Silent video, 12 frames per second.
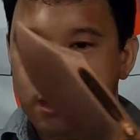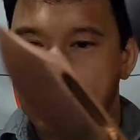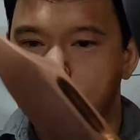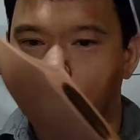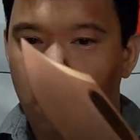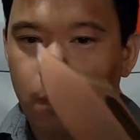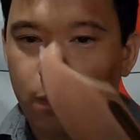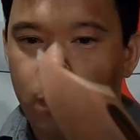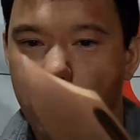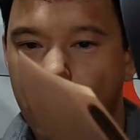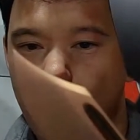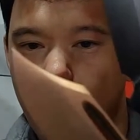So
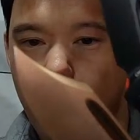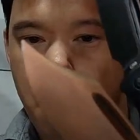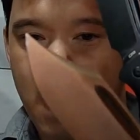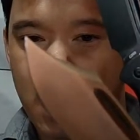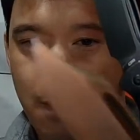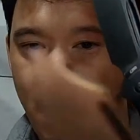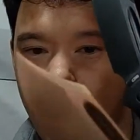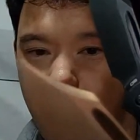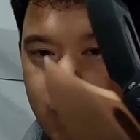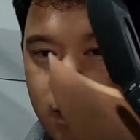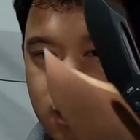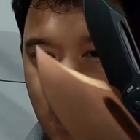many
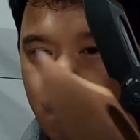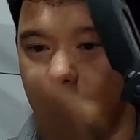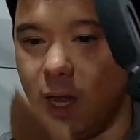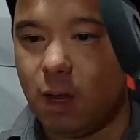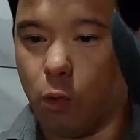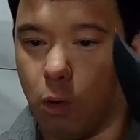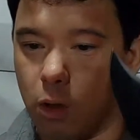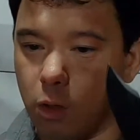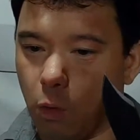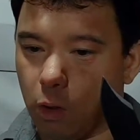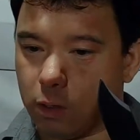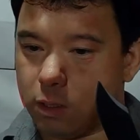pyrites and many more in the
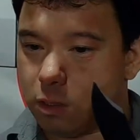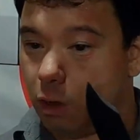works.